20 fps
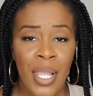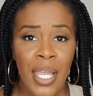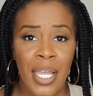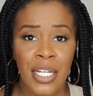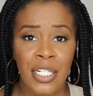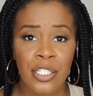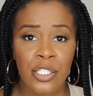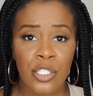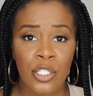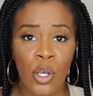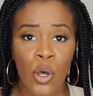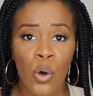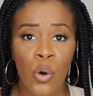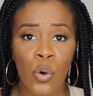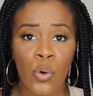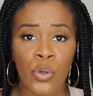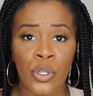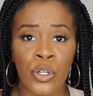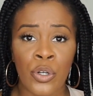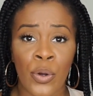And
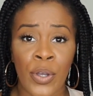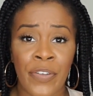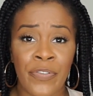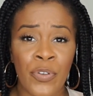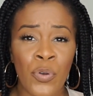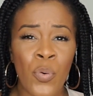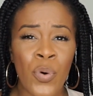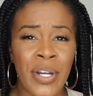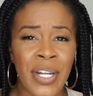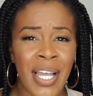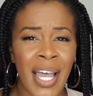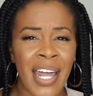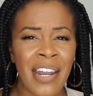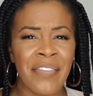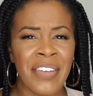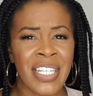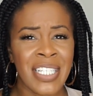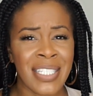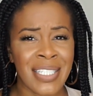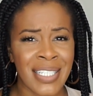so, you know, if you want to kind
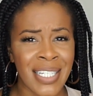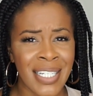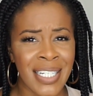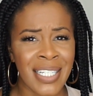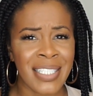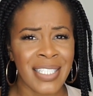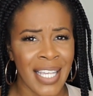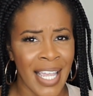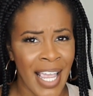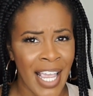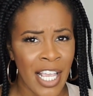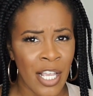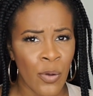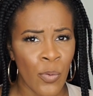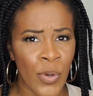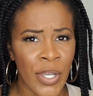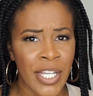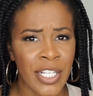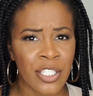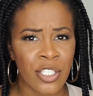of extend it to 8
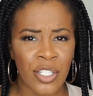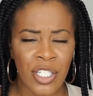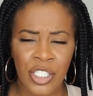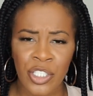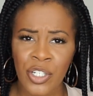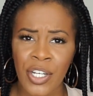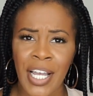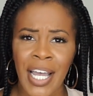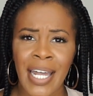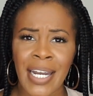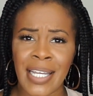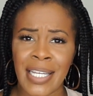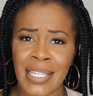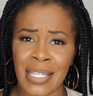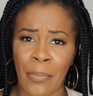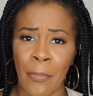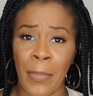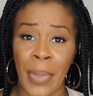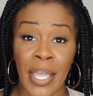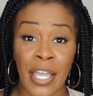weeks so that you can kind of
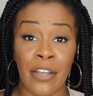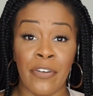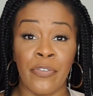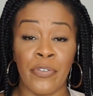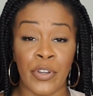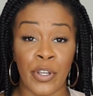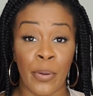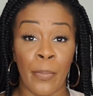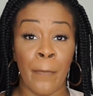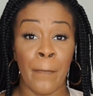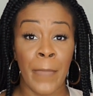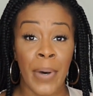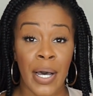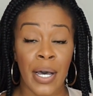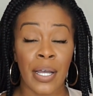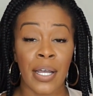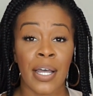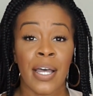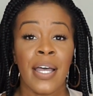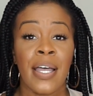get the bang for your
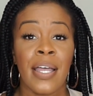buck,